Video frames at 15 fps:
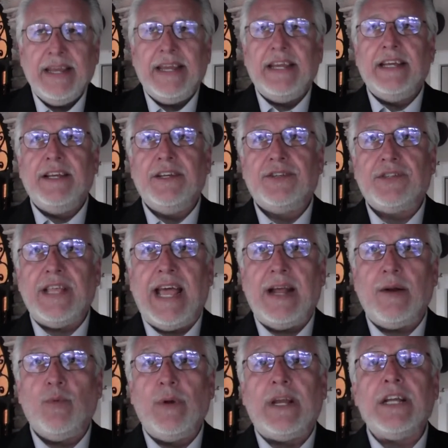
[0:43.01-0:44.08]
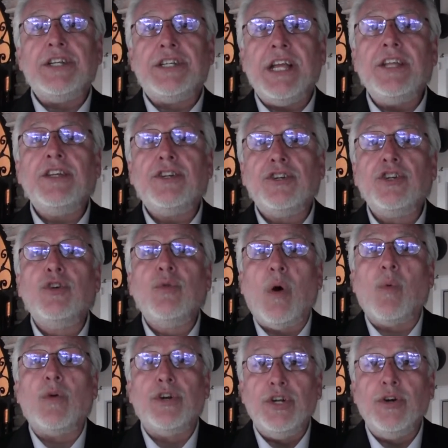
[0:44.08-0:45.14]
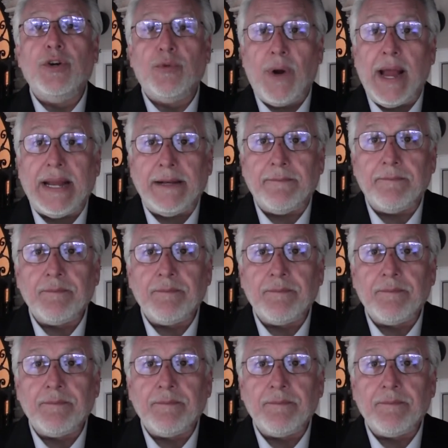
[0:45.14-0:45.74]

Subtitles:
is that we continue to do what we're doing right.